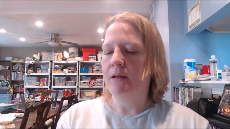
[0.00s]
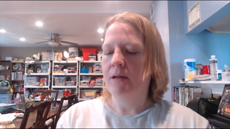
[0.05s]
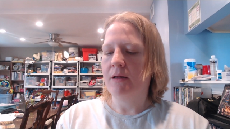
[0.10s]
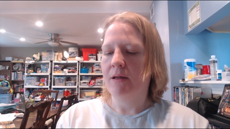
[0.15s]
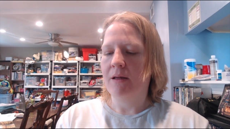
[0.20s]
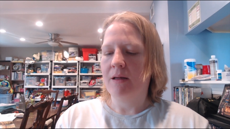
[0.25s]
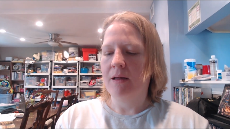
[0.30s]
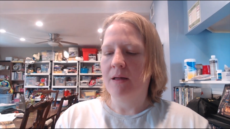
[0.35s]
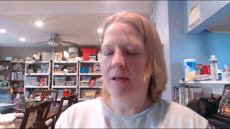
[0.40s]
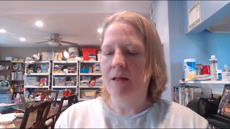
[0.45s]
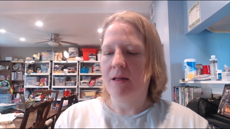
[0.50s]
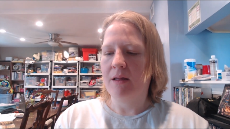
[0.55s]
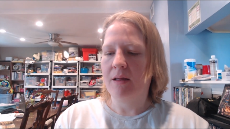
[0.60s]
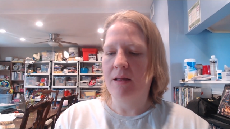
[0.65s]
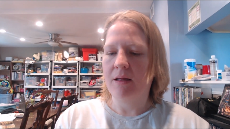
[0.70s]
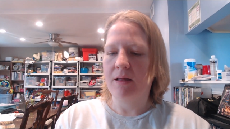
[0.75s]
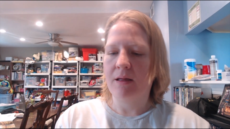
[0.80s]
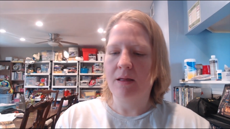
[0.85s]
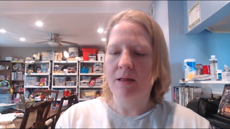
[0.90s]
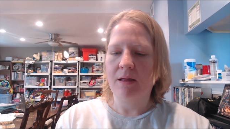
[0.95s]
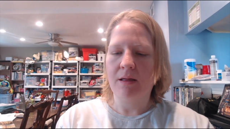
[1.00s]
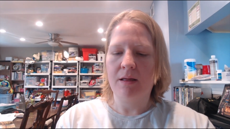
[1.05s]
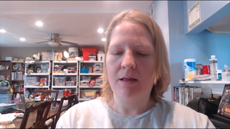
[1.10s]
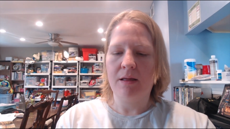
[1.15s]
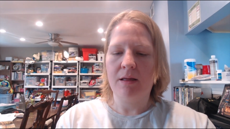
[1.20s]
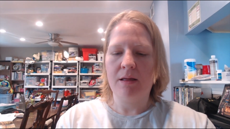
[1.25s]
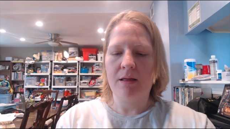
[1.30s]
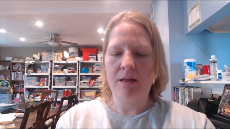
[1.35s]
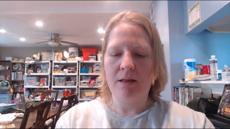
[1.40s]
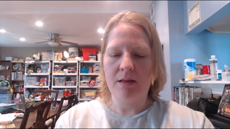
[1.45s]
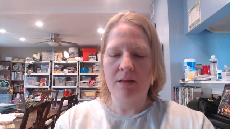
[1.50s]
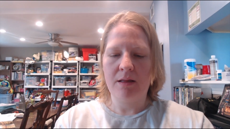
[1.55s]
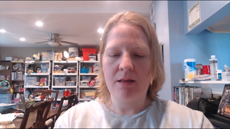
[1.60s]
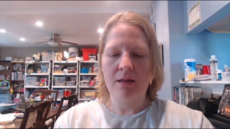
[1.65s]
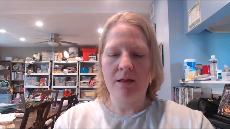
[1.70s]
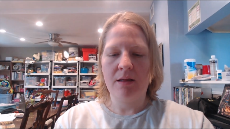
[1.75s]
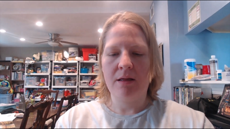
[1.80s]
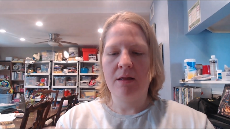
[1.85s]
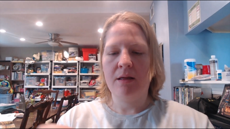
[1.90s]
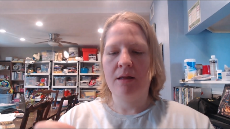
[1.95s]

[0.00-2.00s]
No one is speaking in this clip.